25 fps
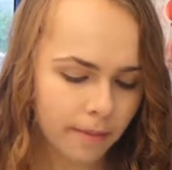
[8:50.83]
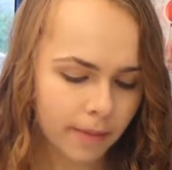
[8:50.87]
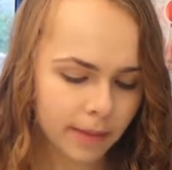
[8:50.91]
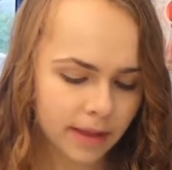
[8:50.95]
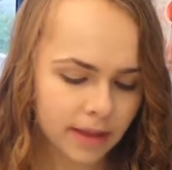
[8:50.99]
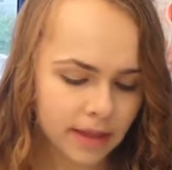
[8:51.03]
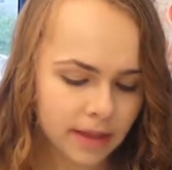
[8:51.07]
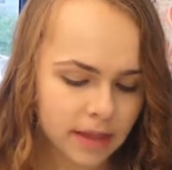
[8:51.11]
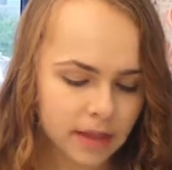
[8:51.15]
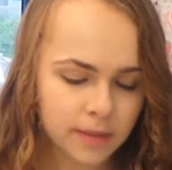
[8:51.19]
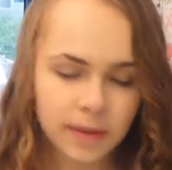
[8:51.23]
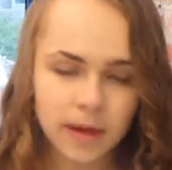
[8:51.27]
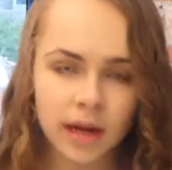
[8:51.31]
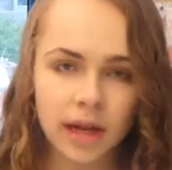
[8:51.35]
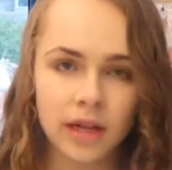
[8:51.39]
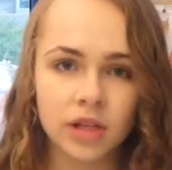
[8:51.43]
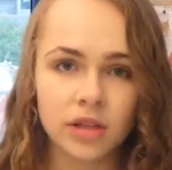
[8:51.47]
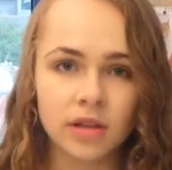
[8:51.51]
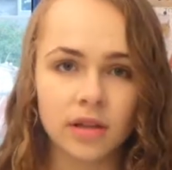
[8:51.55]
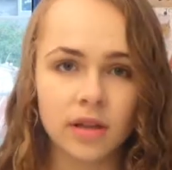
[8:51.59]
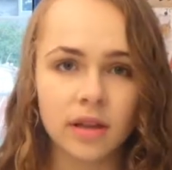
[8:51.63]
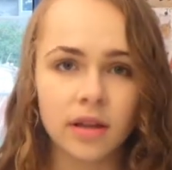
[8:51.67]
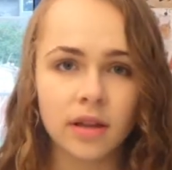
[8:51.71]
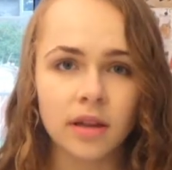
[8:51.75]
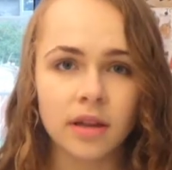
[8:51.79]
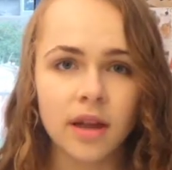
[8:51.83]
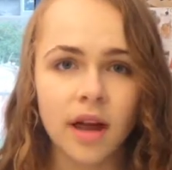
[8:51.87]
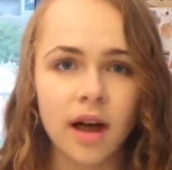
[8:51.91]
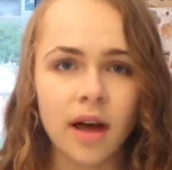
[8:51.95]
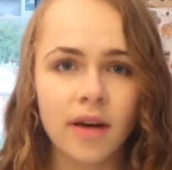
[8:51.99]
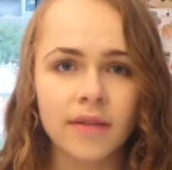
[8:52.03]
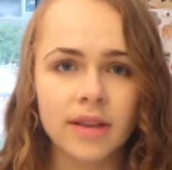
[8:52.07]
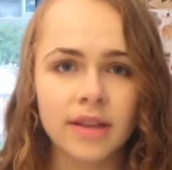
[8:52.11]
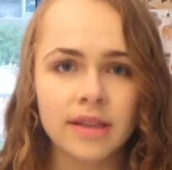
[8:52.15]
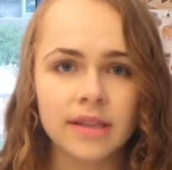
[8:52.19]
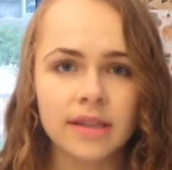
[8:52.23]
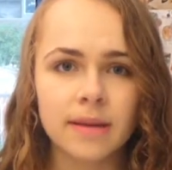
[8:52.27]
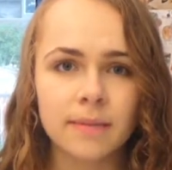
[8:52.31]
But this one I just
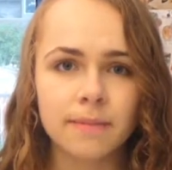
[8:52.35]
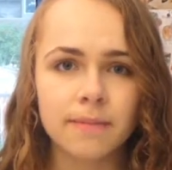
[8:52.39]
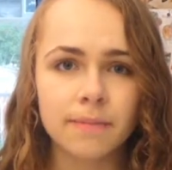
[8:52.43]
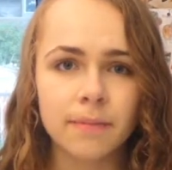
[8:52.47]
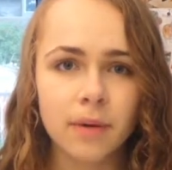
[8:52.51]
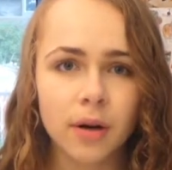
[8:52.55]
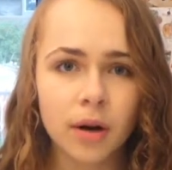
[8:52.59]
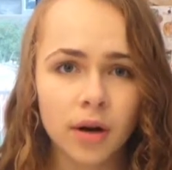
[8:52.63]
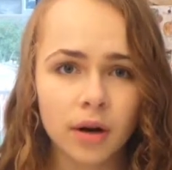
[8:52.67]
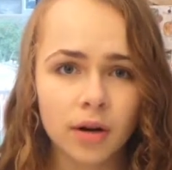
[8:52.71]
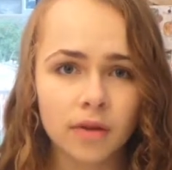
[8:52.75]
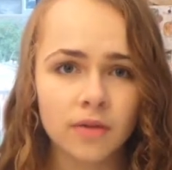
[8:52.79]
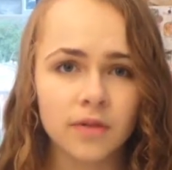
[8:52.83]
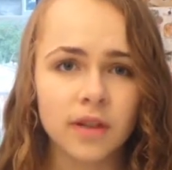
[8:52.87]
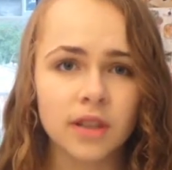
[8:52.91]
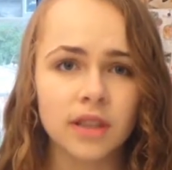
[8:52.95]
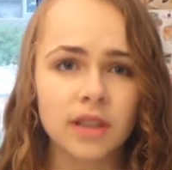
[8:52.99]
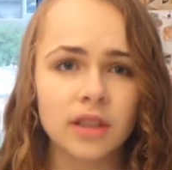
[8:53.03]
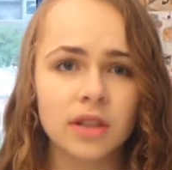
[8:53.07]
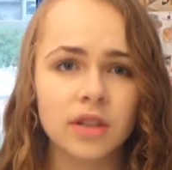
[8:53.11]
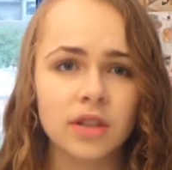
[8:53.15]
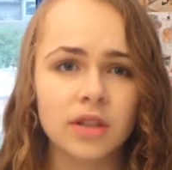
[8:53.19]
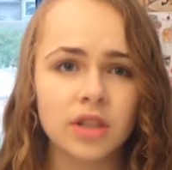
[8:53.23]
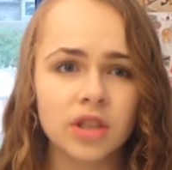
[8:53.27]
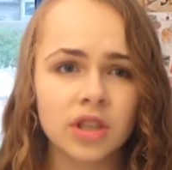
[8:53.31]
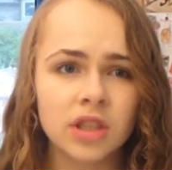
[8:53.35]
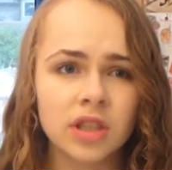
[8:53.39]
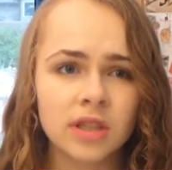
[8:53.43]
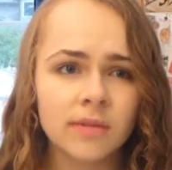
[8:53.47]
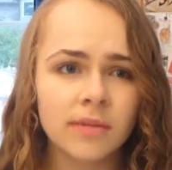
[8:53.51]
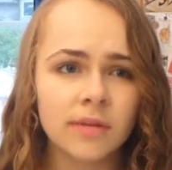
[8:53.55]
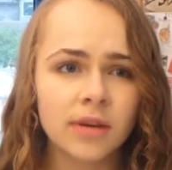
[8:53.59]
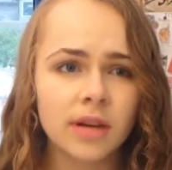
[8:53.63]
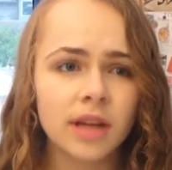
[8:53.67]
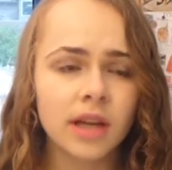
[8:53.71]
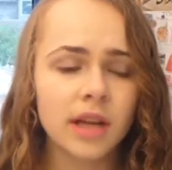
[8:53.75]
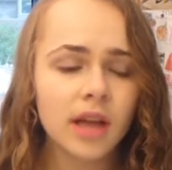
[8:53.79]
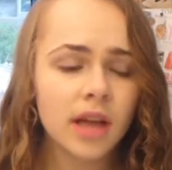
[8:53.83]
love. It's the perfect
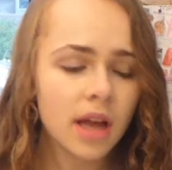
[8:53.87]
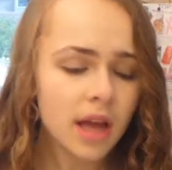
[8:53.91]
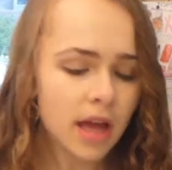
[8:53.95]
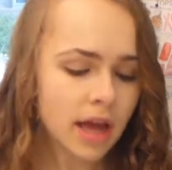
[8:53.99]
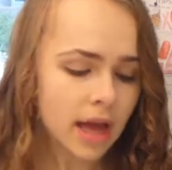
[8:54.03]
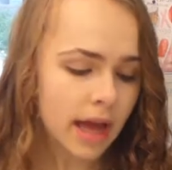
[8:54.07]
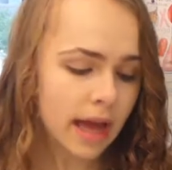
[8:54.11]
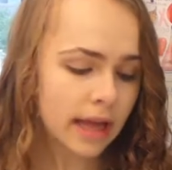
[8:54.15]
shimmery.